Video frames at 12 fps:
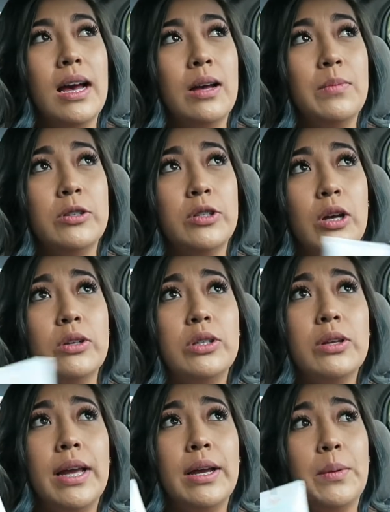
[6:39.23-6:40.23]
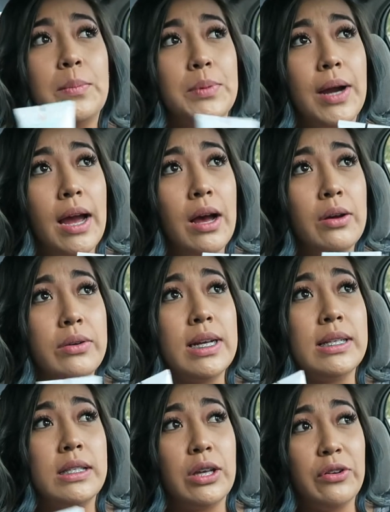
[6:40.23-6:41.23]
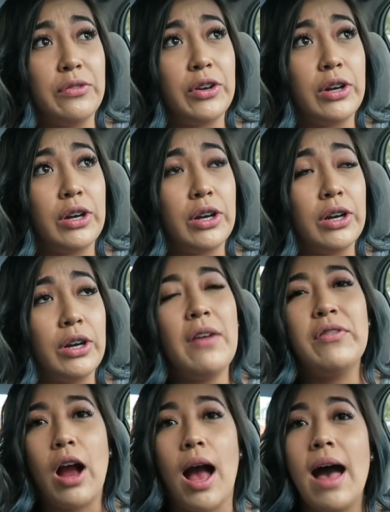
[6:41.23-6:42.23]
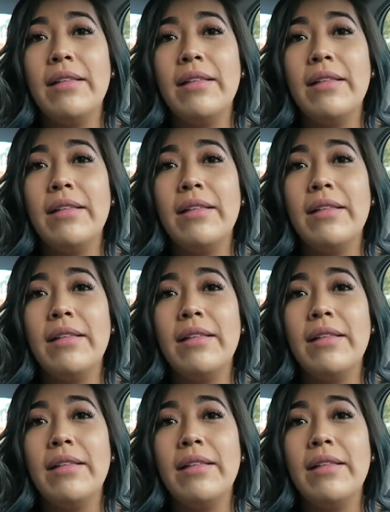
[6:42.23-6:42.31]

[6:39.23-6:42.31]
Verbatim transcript: Um, there's also like a brown, a silver. I forgot.